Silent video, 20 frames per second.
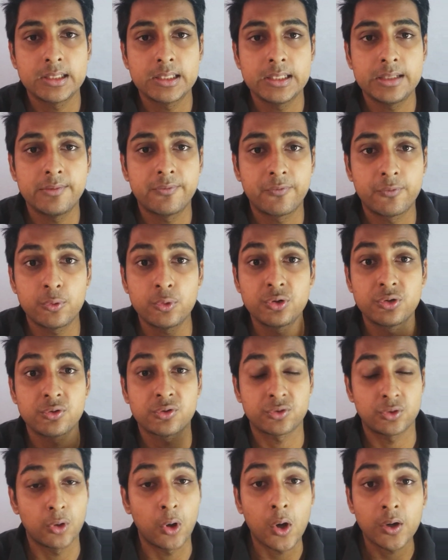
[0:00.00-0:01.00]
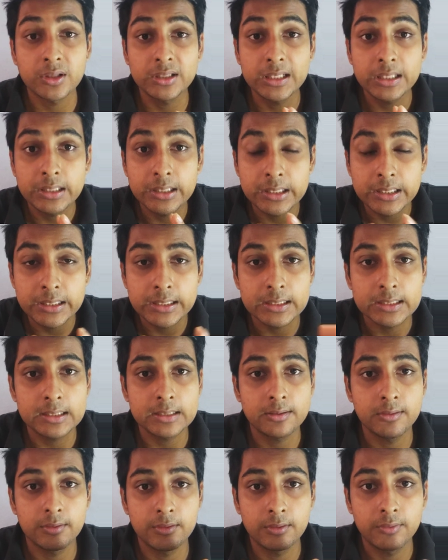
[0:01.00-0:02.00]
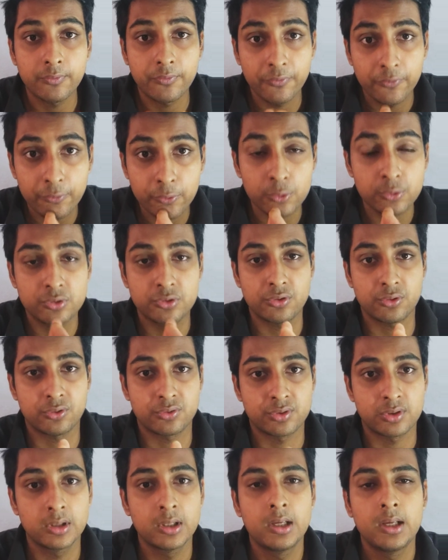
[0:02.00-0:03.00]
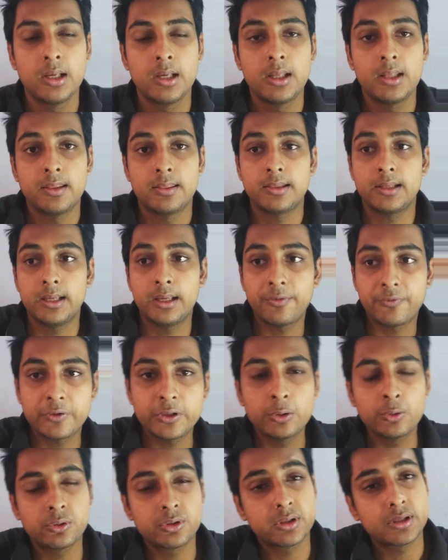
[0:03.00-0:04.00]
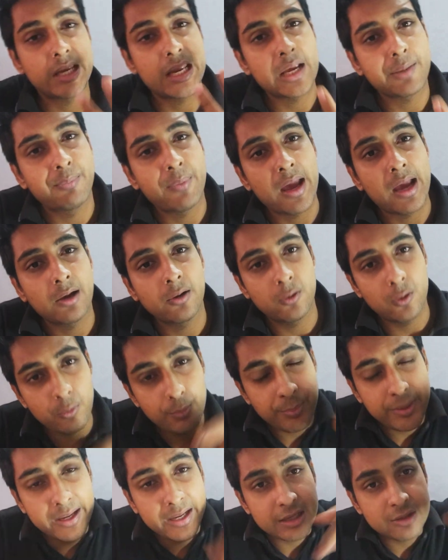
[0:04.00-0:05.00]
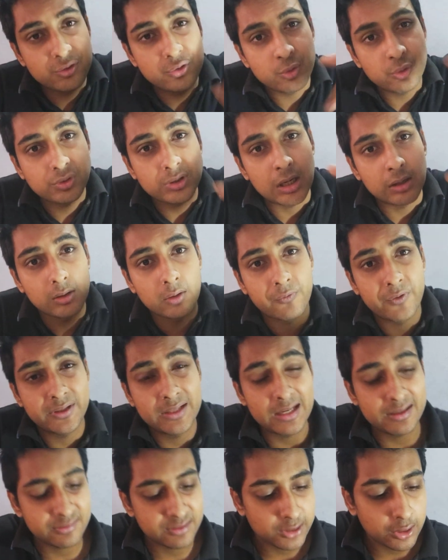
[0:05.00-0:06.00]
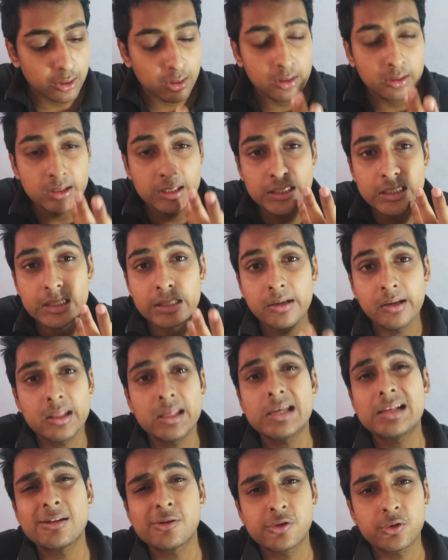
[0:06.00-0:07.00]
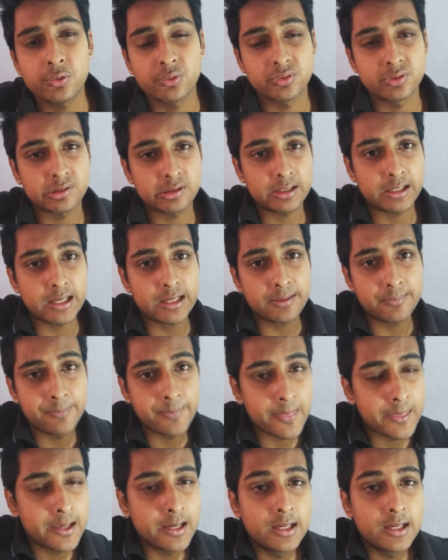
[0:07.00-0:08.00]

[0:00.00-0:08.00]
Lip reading: The fruit juice, not the real fruit juice. If you take mango, make a juice out of it, that is the real juice, right?